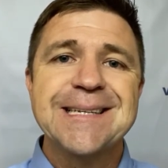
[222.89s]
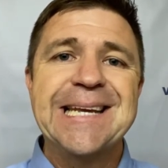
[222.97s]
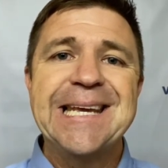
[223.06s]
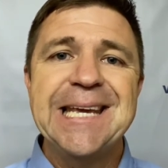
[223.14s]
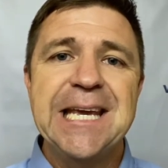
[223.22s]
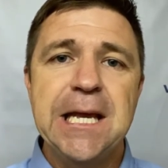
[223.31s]
the
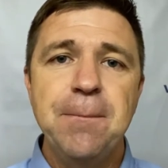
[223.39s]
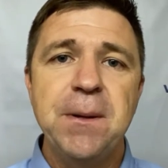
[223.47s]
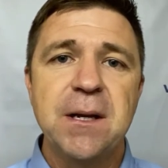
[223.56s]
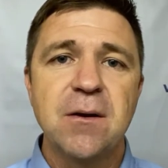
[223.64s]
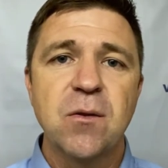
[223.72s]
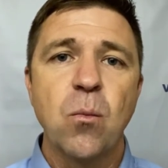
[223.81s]

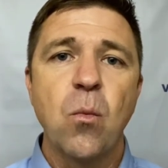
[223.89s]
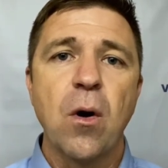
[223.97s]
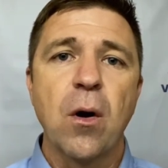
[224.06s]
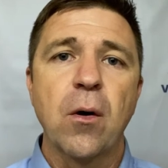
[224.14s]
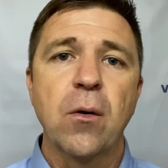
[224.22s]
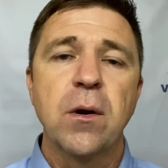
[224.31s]
keeping of the
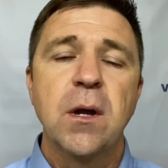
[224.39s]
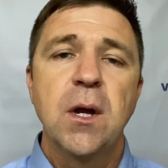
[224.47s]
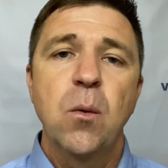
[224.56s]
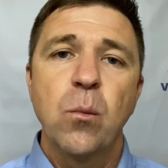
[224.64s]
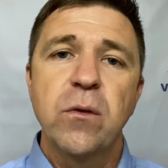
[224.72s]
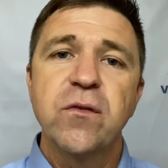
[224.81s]
word
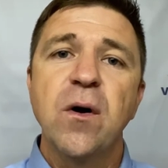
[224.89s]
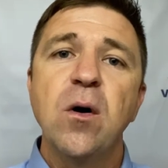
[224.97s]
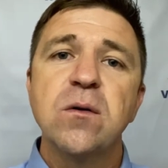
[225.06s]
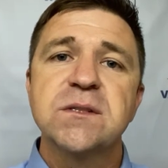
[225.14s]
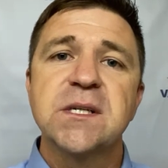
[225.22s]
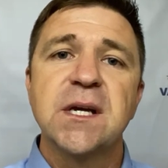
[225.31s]

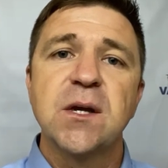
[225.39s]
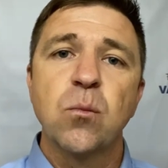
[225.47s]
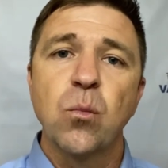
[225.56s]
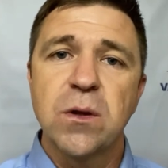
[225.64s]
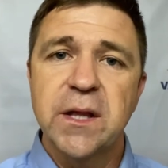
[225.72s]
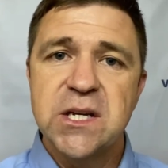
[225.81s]
results
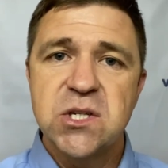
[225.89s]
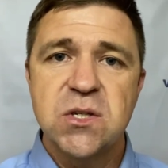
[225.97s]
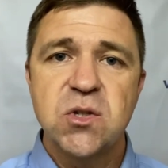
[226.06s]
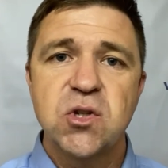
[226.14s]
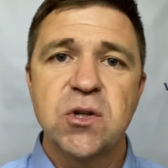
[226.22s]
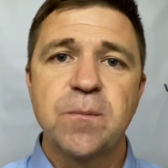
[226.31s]
in
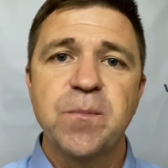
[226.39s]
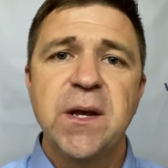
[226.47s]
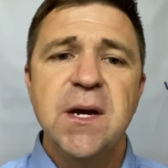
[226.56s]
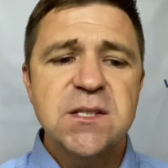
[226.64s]
relationship.